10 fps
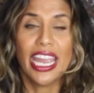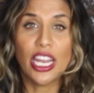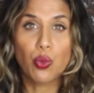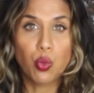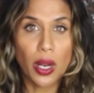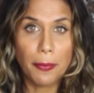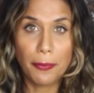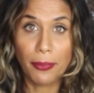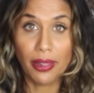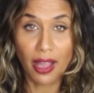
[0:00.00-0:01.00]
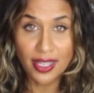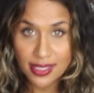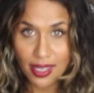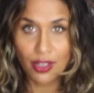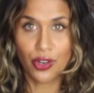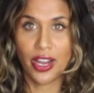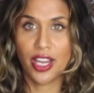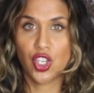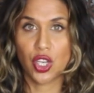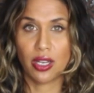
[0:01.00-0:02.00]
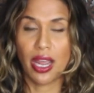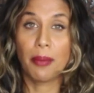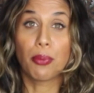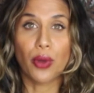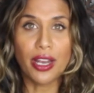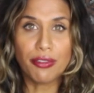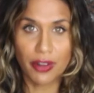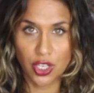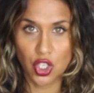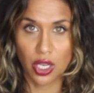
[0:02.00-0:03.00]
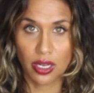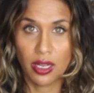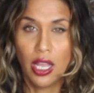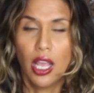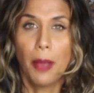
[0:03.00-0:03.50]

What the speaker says: in red blood cell creation and brain function.